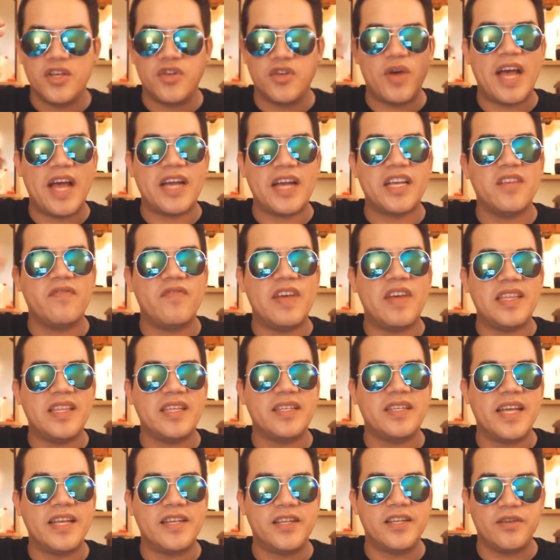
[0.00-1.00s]
to activate
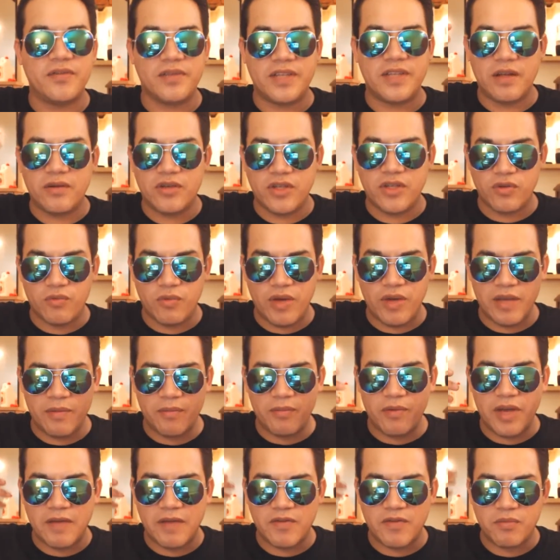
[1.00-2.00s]
the delta delta
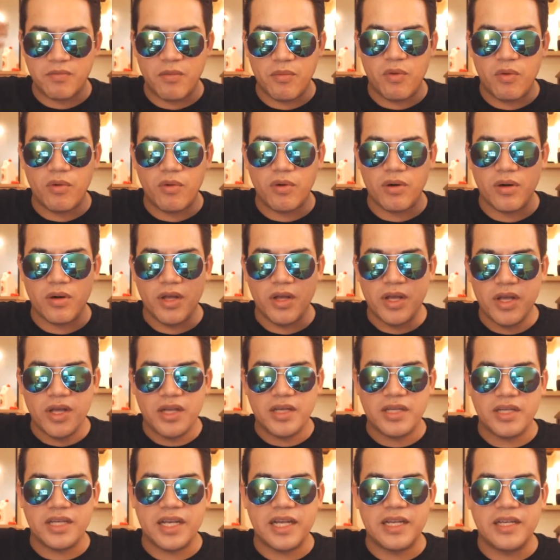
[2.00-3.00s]
weight waves more
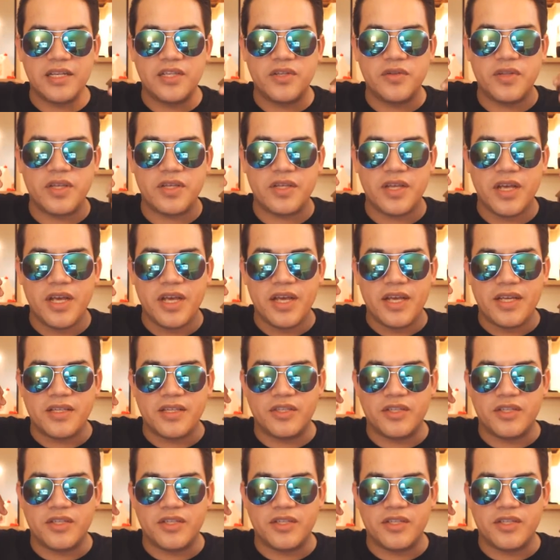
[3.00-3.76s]
to get into this